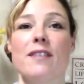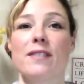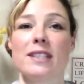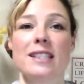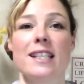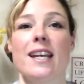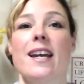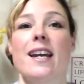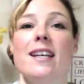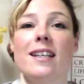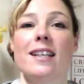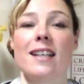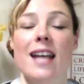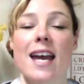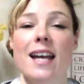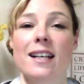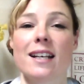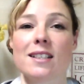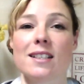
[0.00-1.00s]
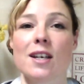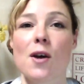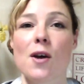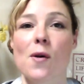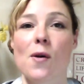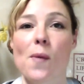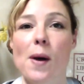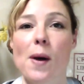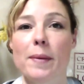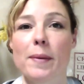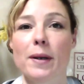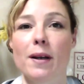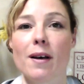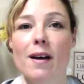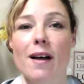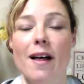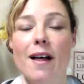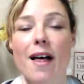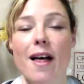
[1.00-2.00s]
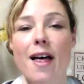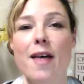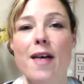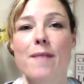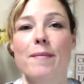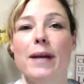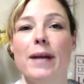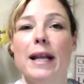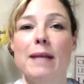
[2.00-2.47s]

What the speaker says: ever CA Connect webinar, my